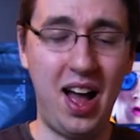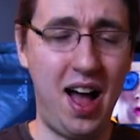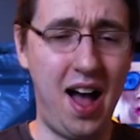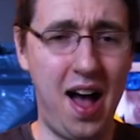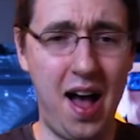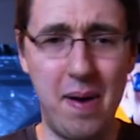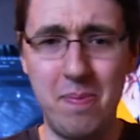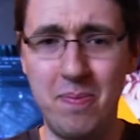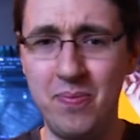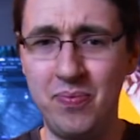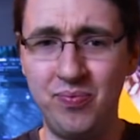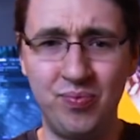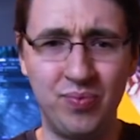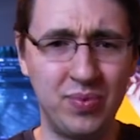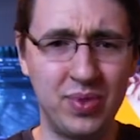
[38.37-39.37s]

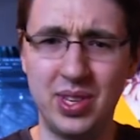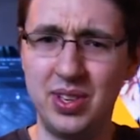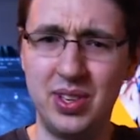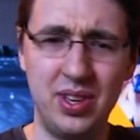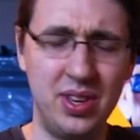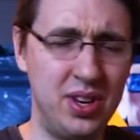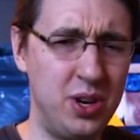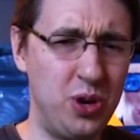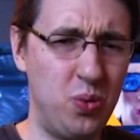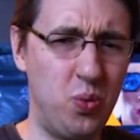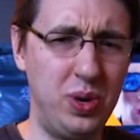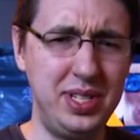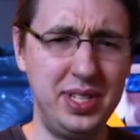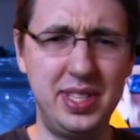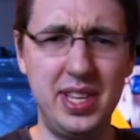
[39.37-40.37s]

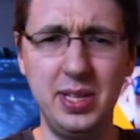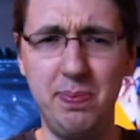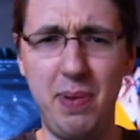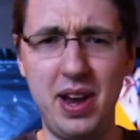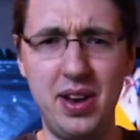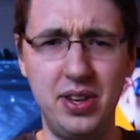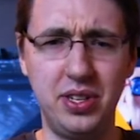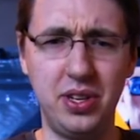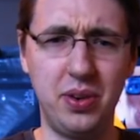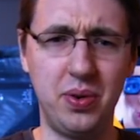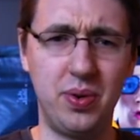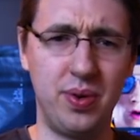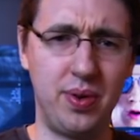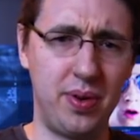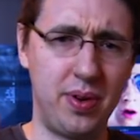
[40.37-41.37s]
What does this button do?